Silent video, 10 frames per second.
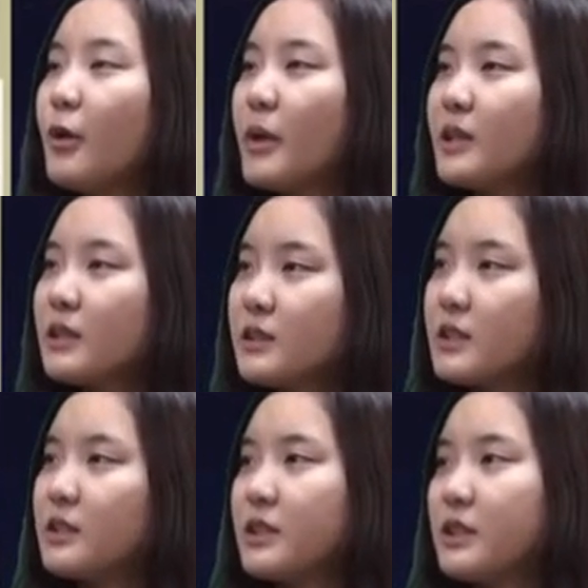
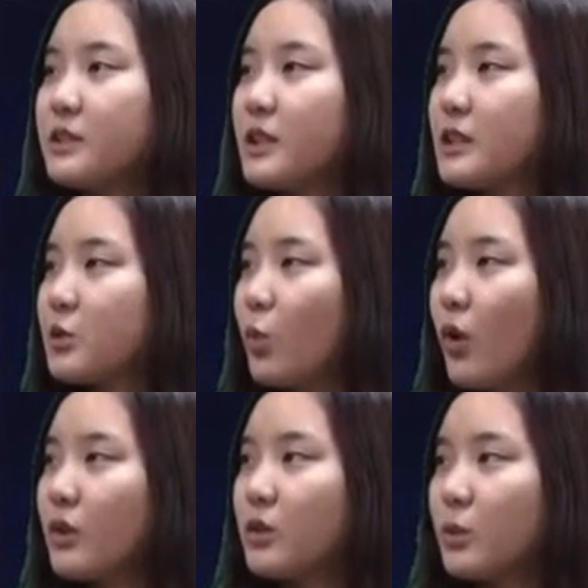Metastasis is
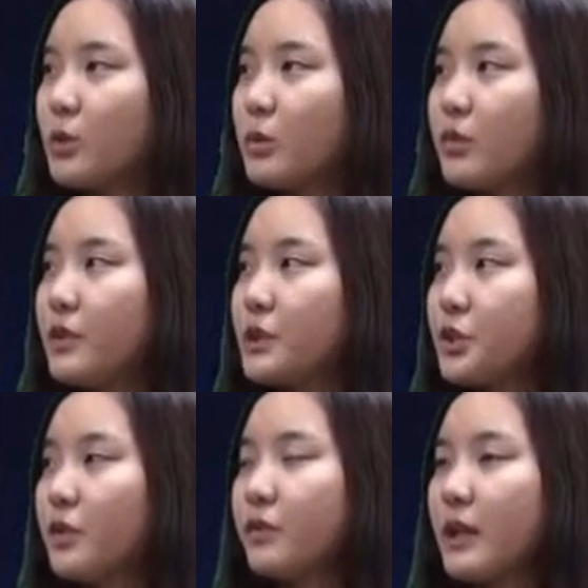one notable
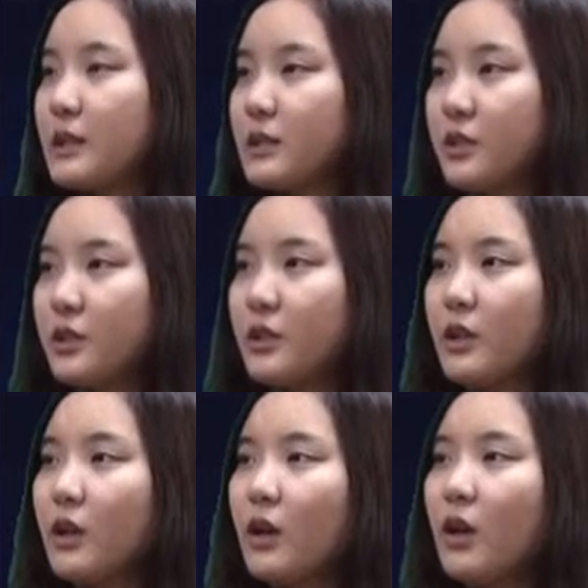feature of cancer.
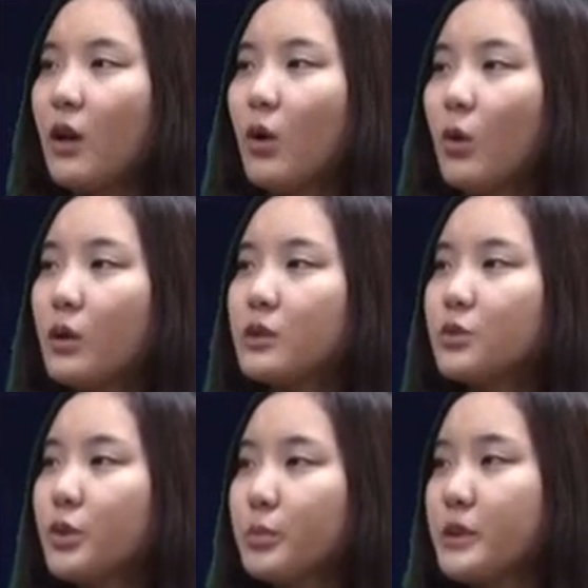Organ
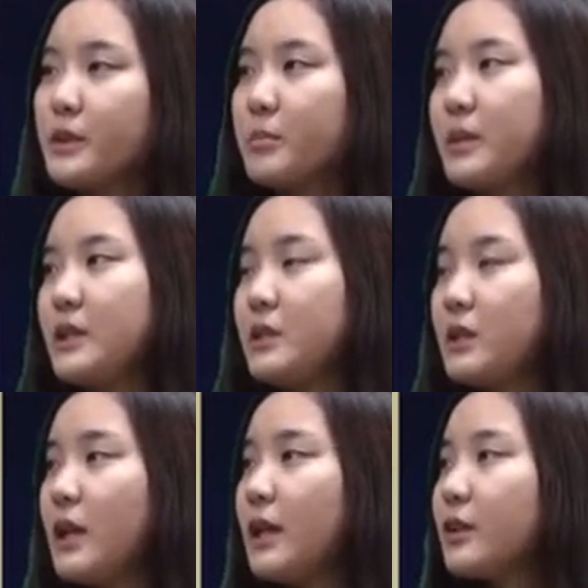tropism
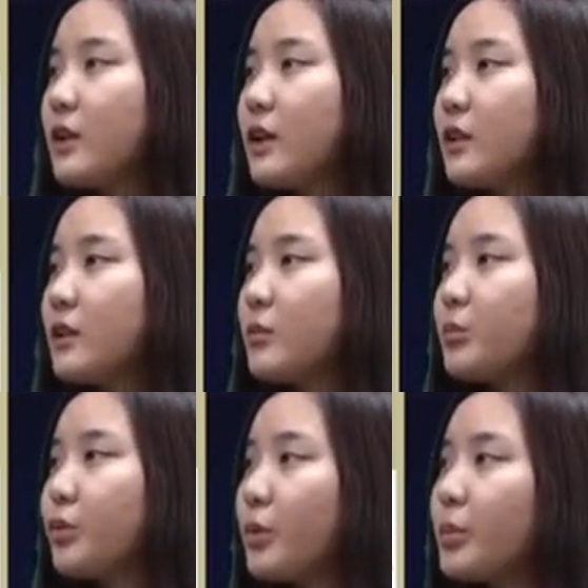means the
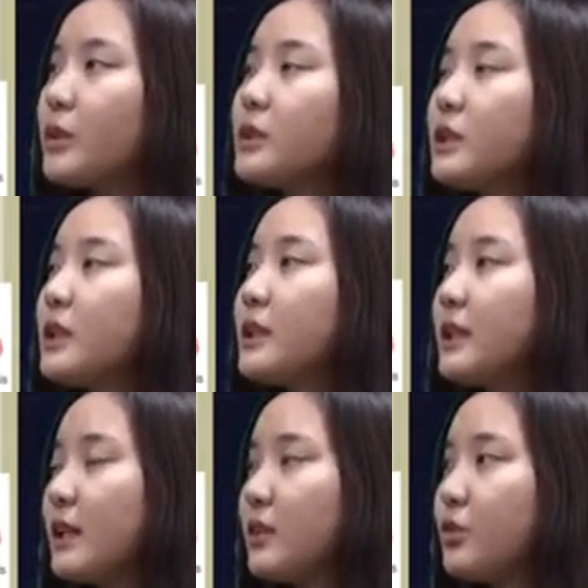property
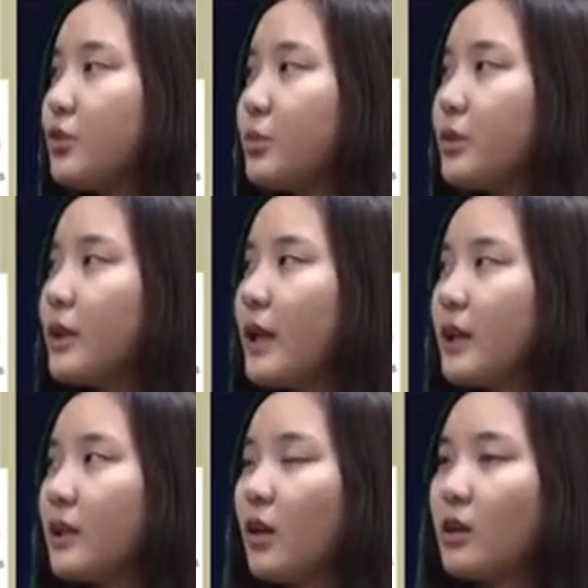that tumor
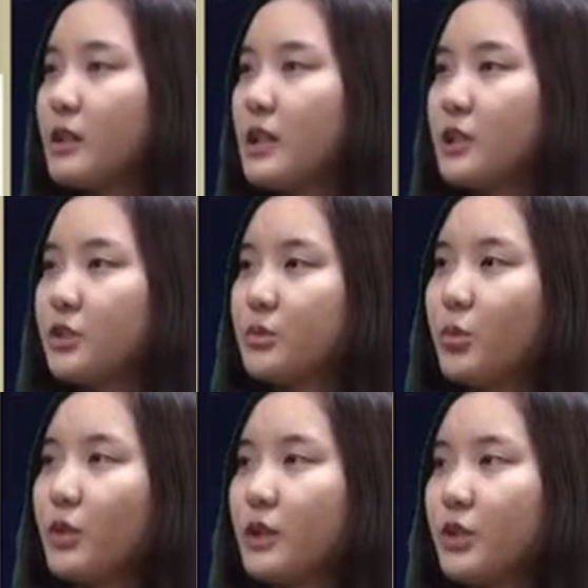had adhesion
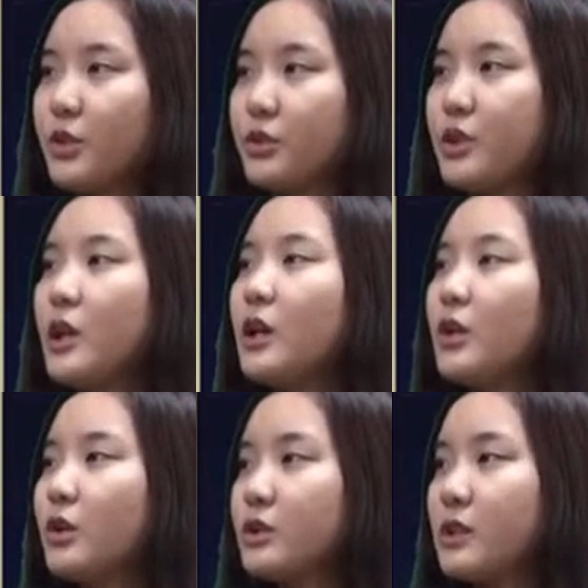molecules
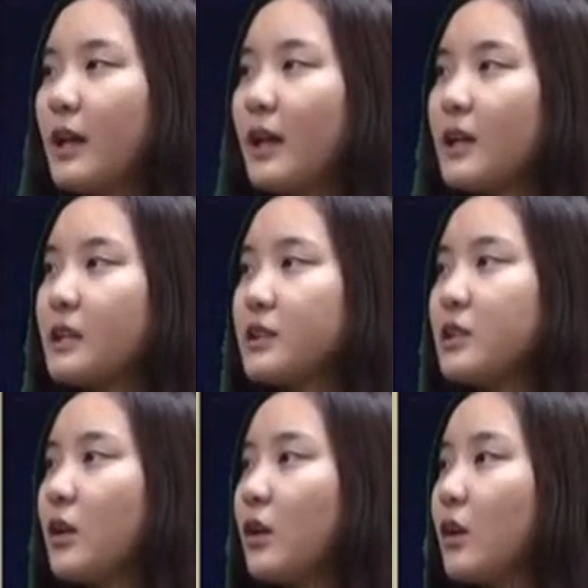whose
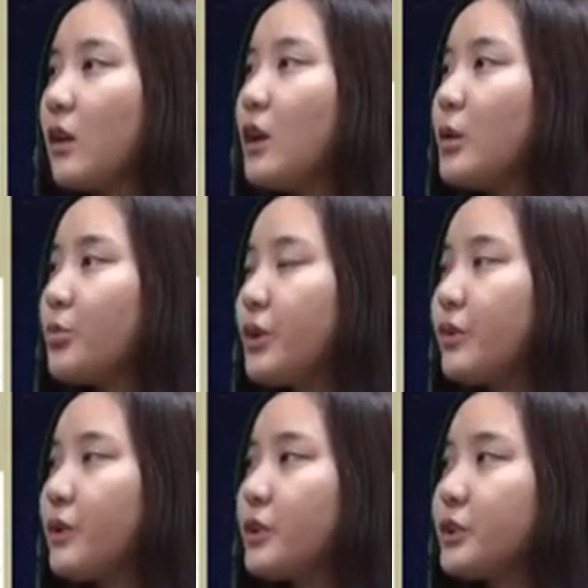ligands are
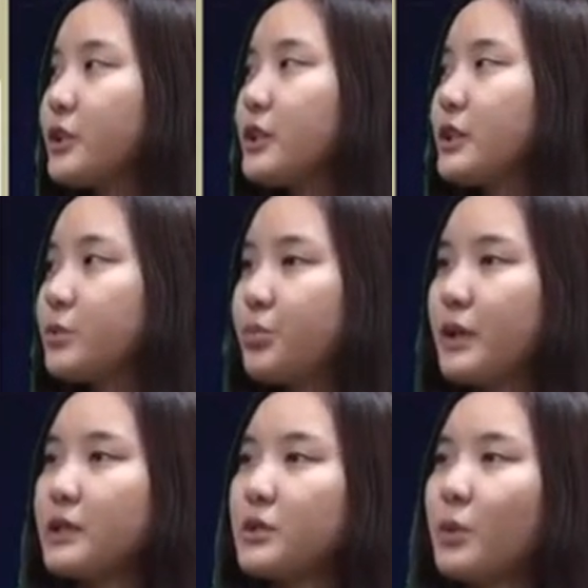preferentially
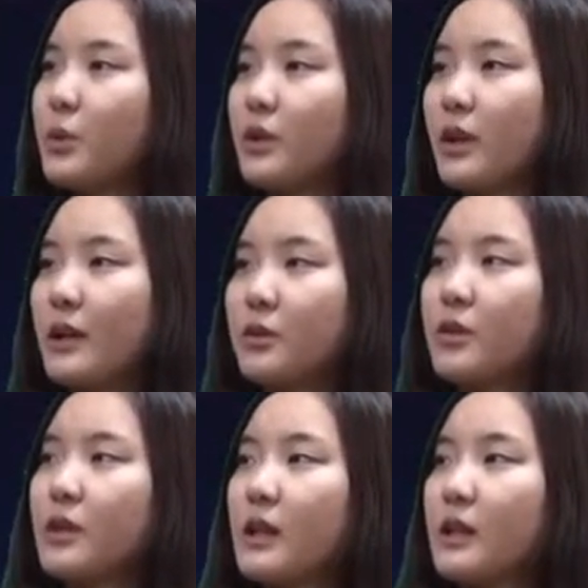expressed on the
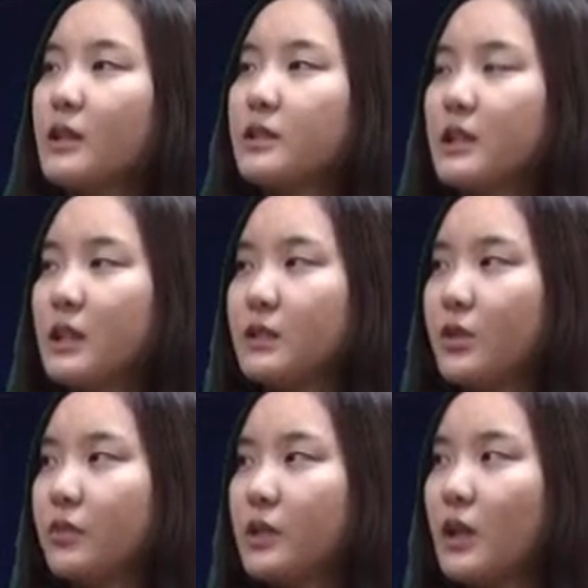endothelial cells
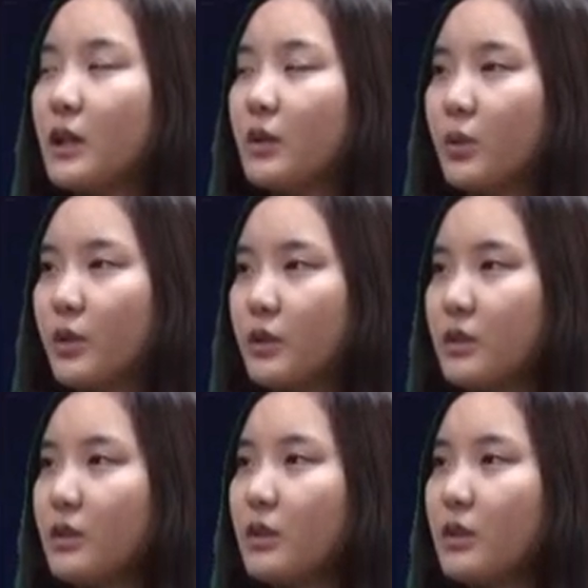of target organ.